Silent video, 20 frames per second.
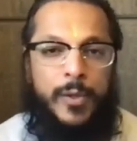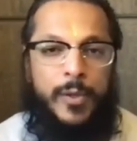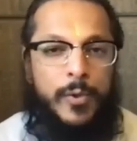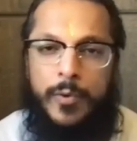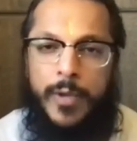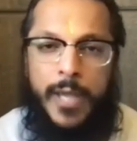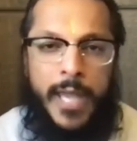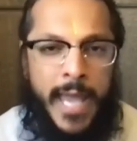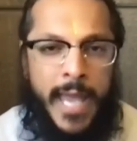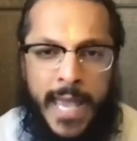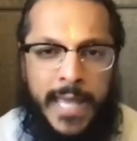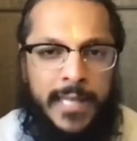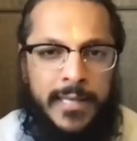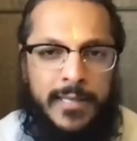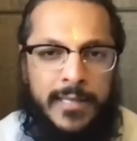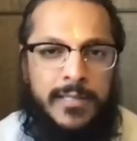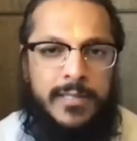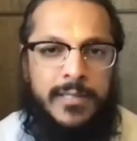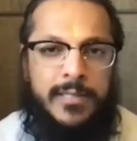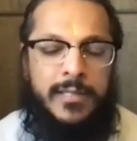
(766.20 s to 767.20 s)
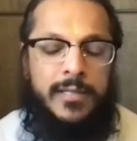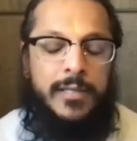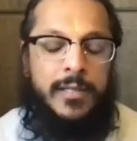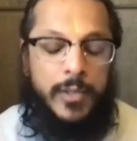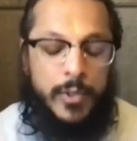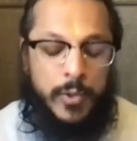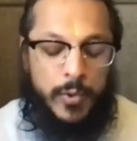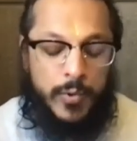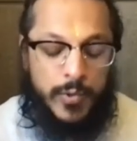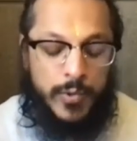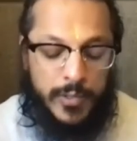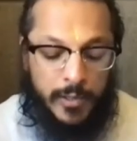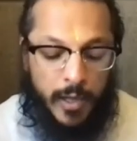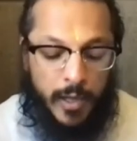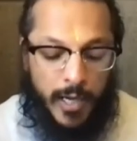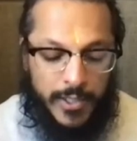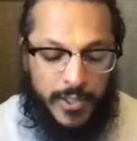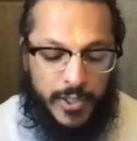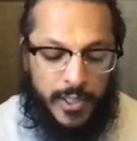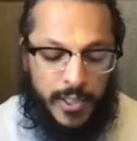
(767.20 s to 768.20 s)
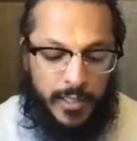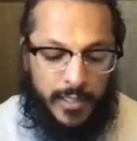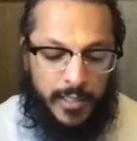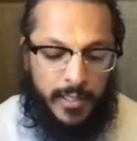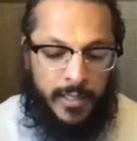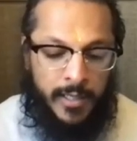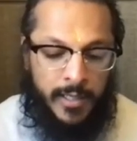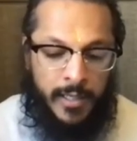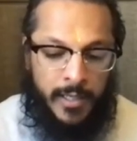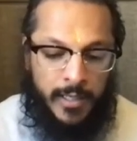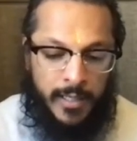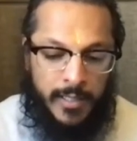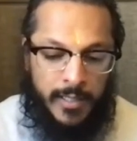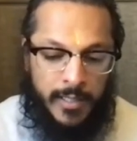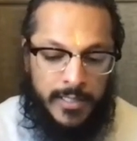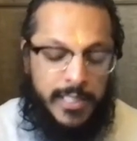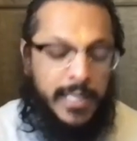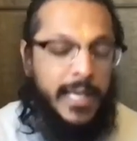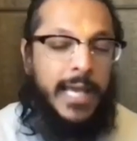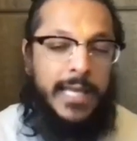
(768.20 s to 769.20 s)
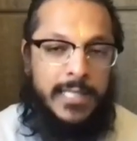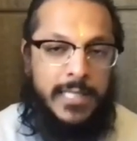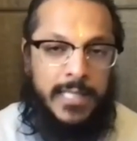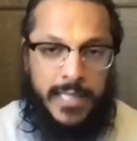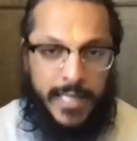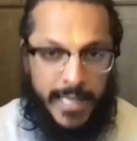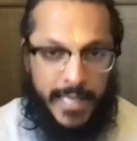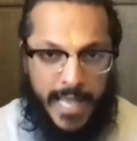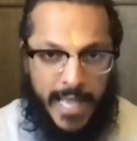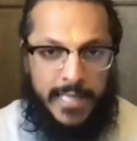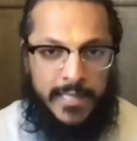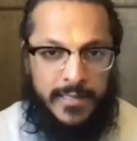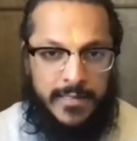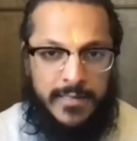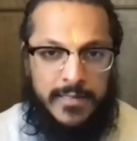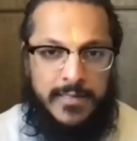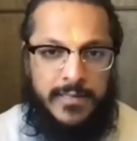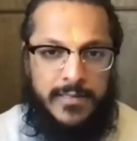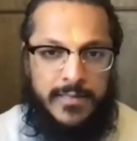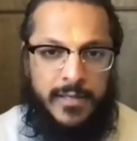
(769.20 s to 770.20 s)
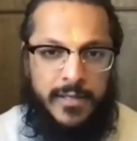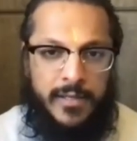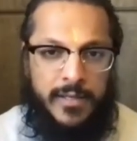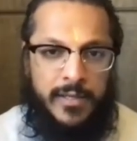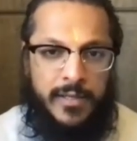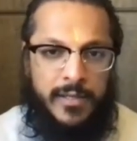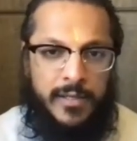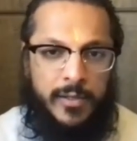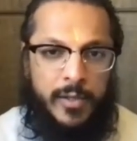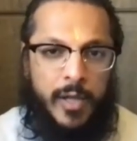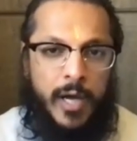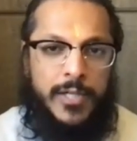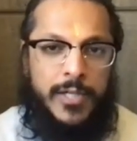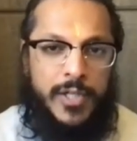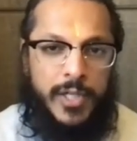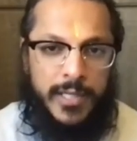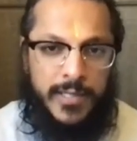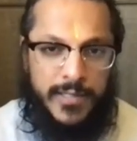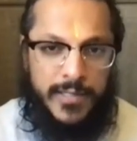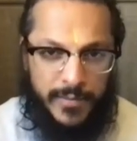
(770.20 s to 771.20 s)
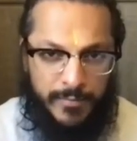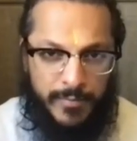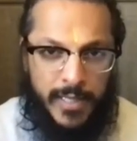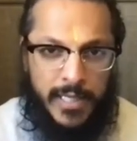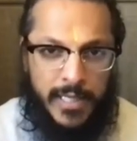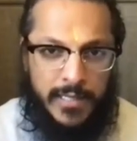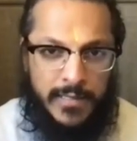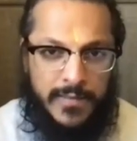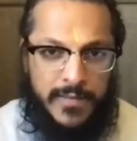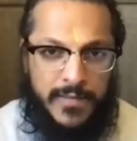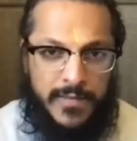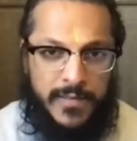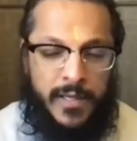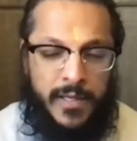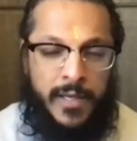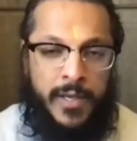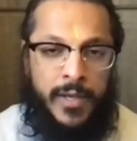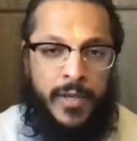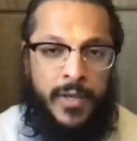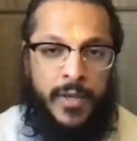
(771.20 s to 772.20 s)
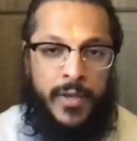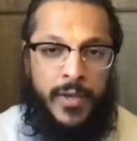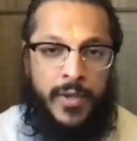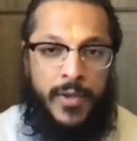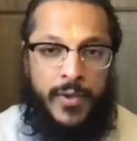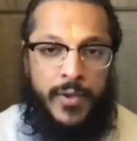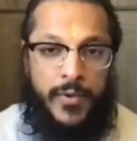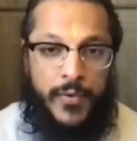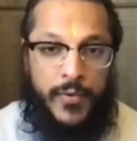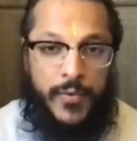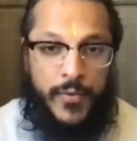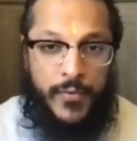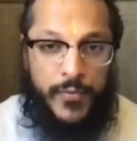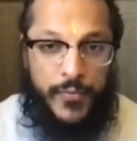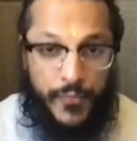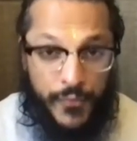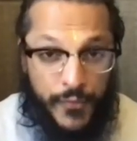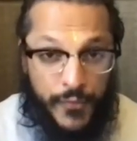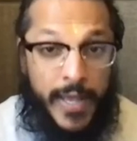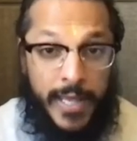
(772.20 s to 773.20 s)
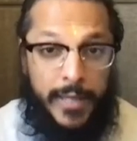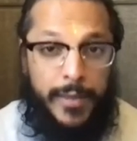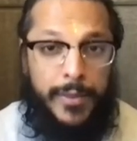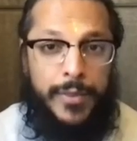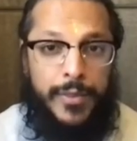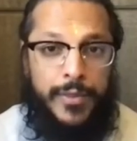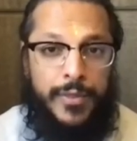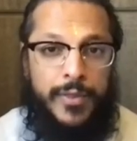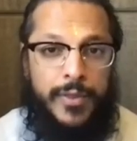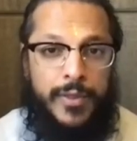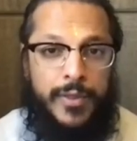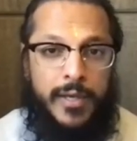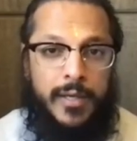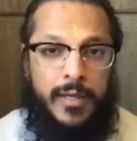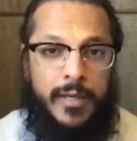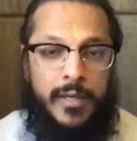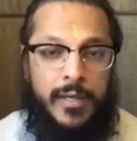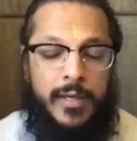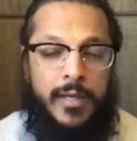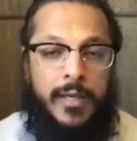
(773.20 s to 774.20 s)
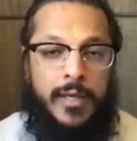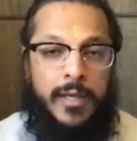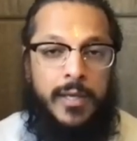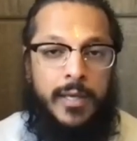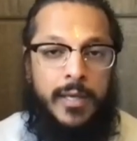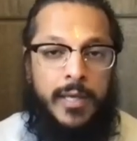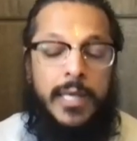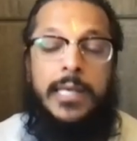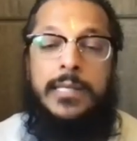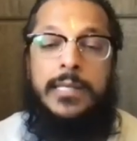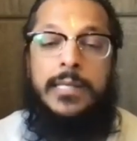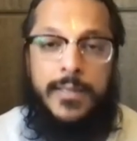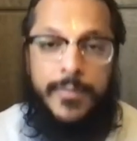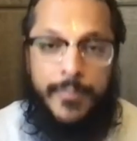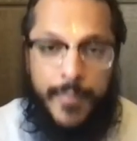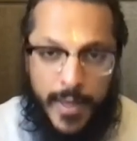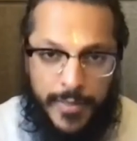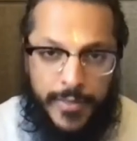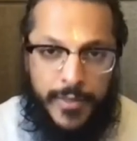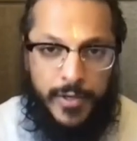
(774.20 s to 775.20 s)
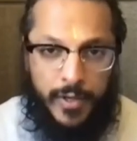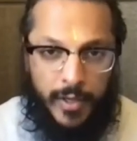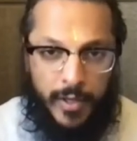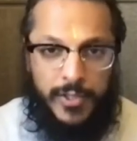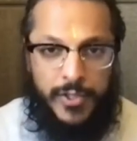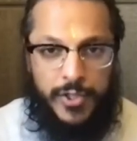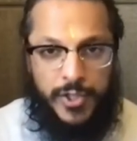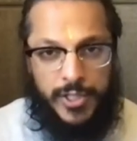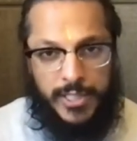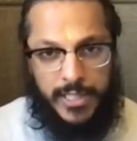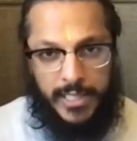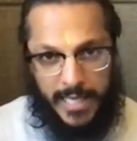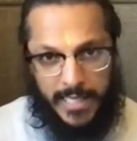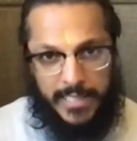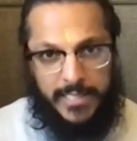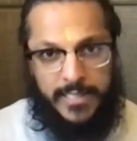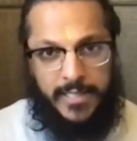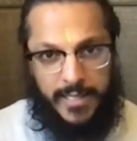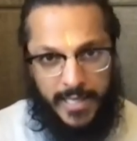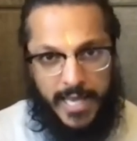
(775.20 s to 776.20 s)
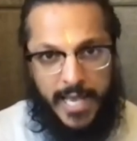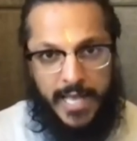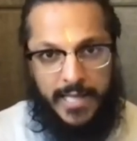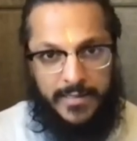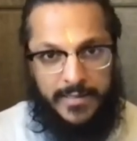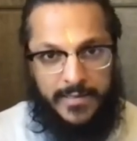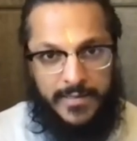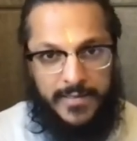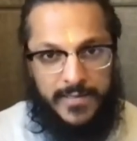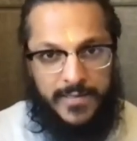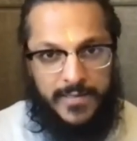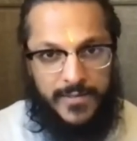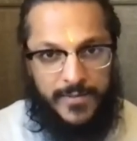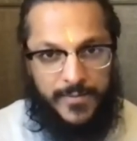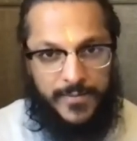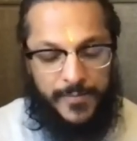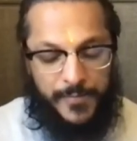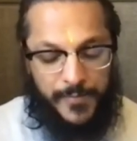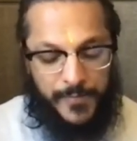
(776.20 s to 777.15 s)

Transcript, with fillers: You can't use logic to get to the ends. Logic is a means. Faith is the methodology to get to the ends.